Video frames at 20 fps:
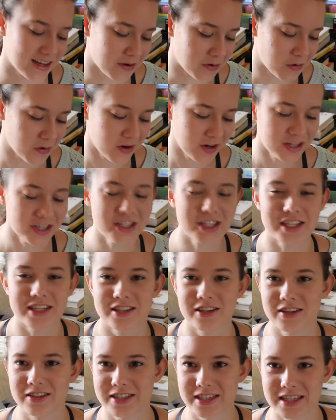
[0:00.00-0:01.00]
Orange
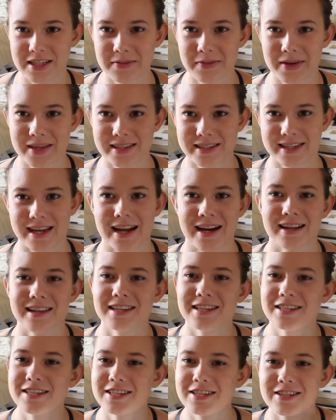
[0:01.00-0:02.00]
is all deep and sad, and
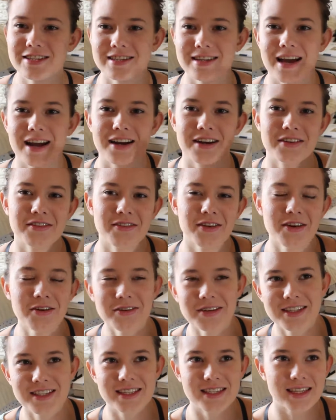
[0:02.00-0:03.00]
this is just kind of, oh,
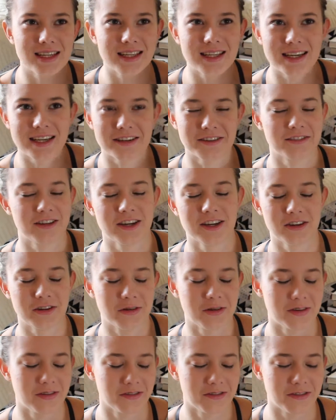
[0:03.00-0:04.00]
it's silly and
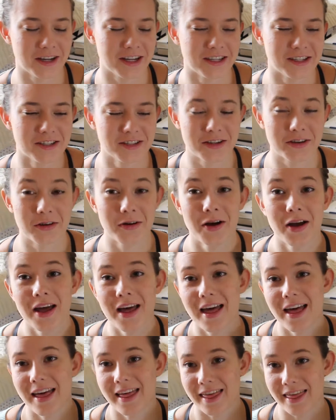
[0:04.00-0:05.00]
cute and fun, so
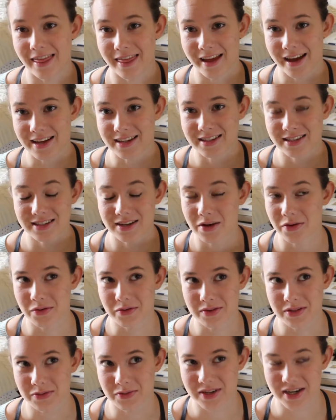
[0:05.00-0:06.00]
that
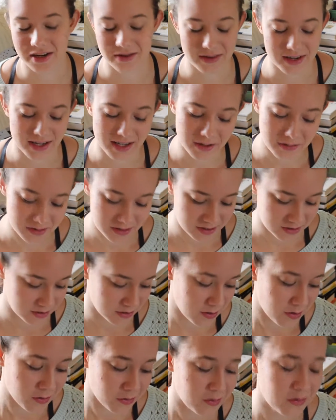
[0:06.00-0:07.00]
was what I read. That was
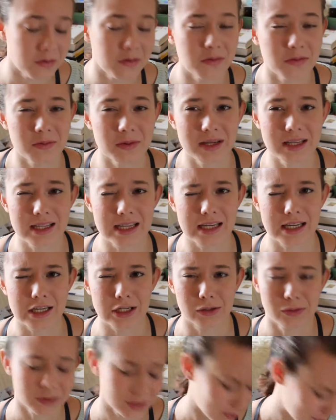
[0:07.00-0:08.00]
also really
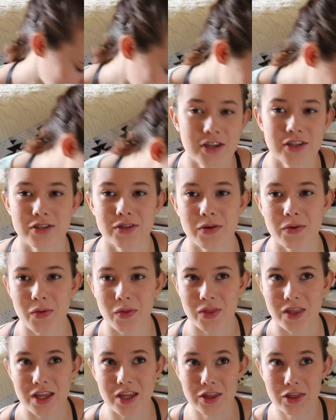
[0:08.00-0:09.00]
cute. So
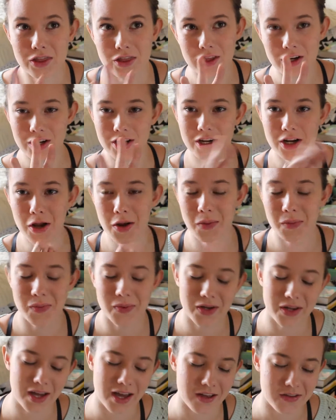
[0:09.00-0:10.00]
the third
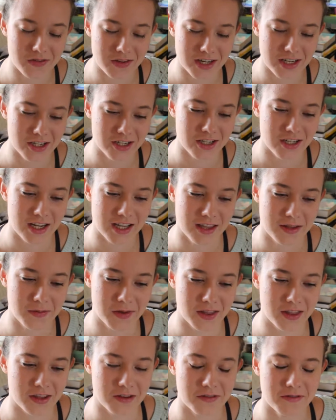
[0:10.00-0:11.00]
book I finished in the
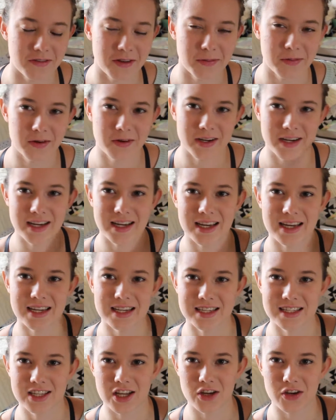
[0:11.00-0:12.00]
month of February
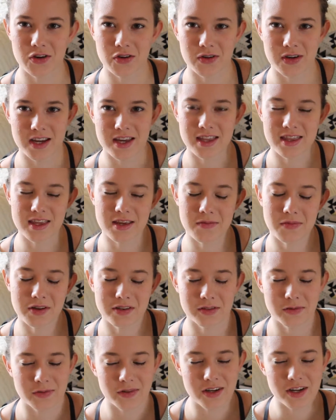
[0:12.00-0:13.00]
is Korea, the
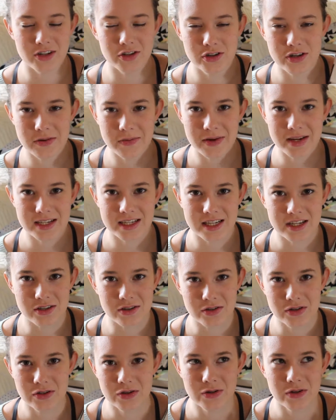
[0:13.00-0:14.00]
Impossible Country by
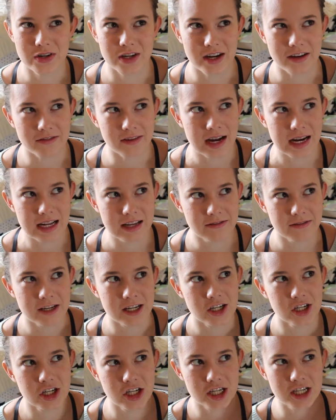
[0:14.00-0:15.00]
Daniel Tudor. I finally
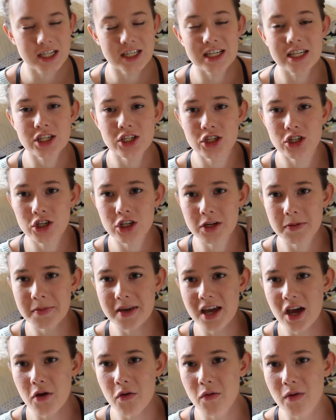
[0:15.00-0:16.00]
finished it. It took
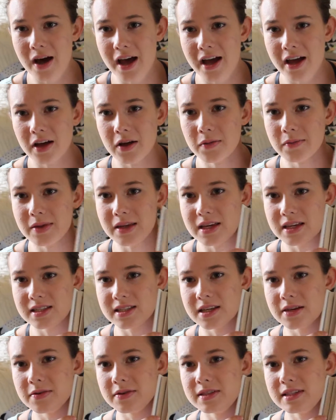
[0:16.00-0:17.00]
me a while
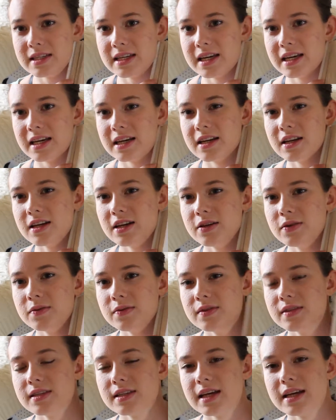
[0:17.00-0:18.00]
because I was taking
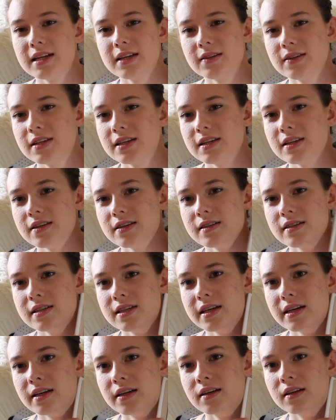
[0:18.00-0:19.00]
notes. I don't think you can
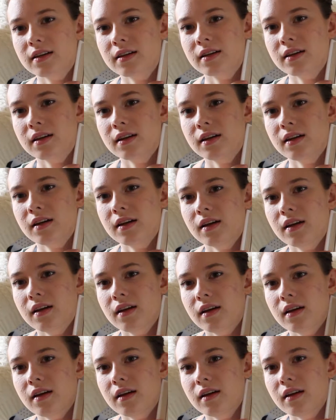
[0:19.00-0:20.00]
see it.
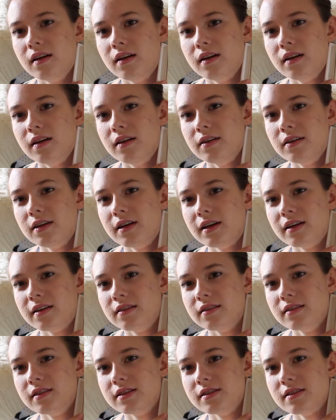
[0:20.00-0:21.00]
Oh yeah,
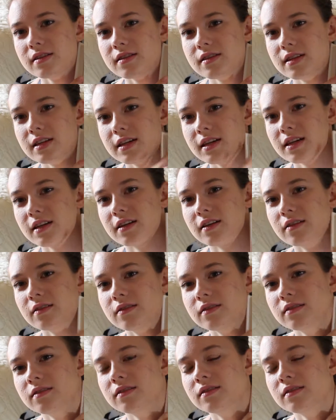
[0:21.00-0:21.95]
there's a sticky note.